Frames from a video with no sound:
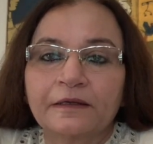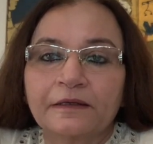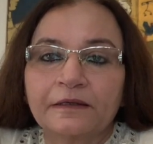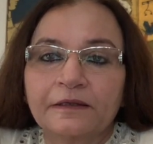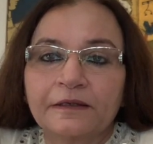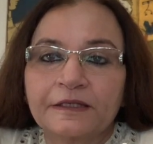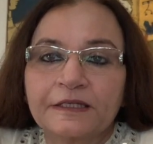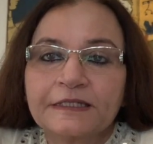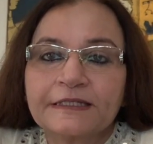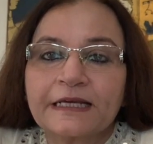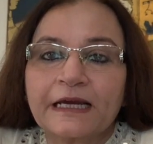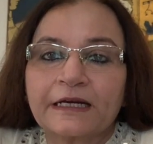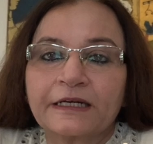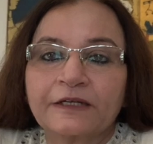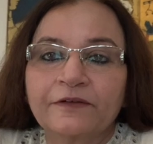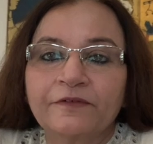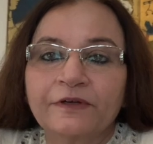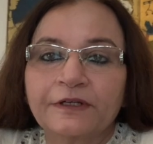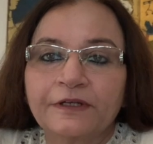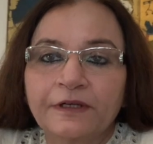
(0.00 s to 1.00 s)
it is
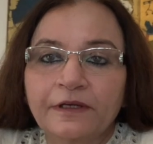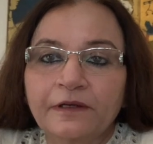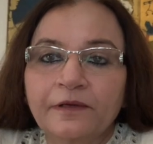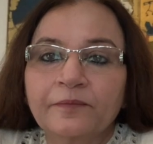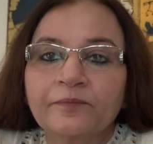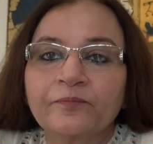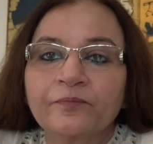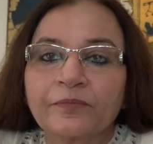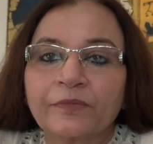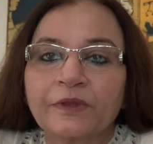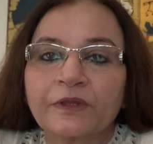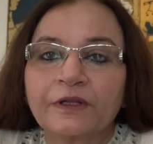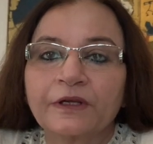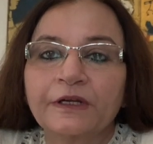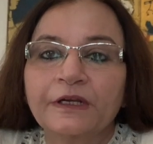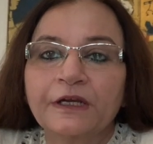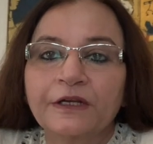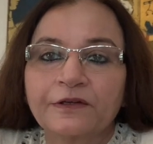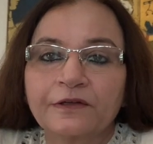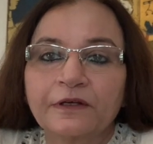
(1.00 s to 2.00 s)
activating the
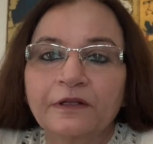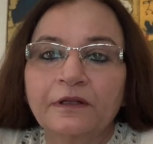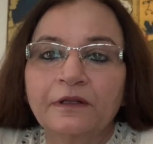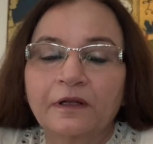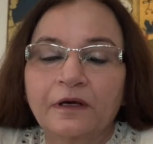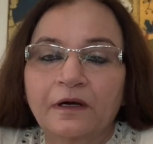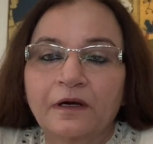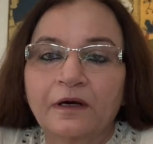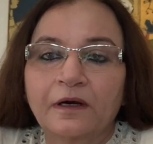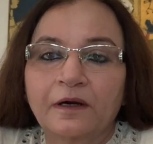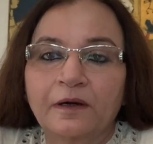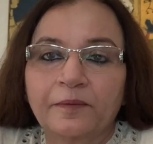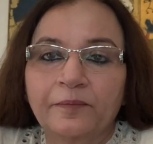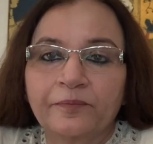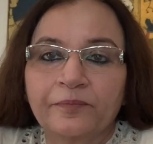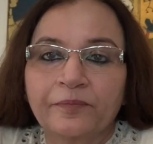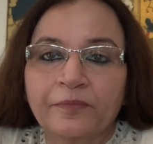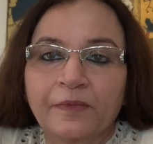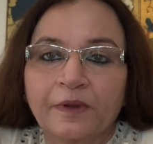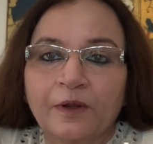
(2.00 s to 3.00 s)
natal
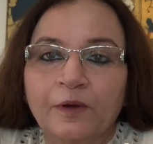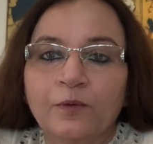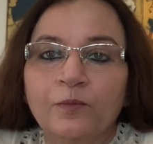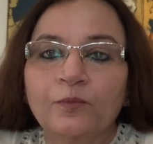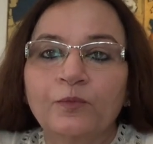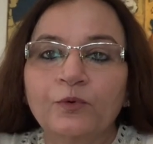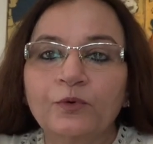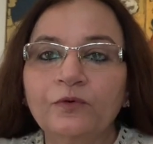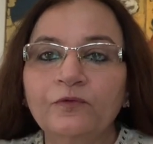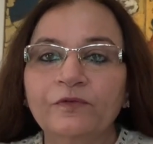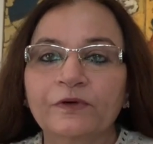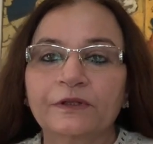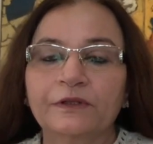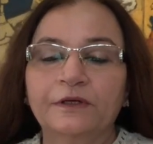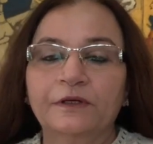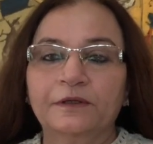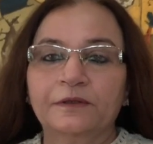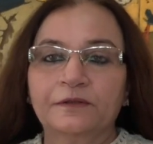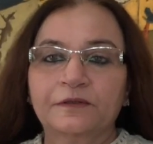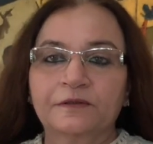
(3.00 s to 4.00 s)
moon with
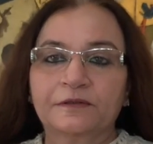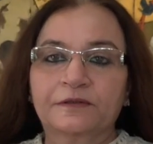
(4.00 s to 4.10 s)
the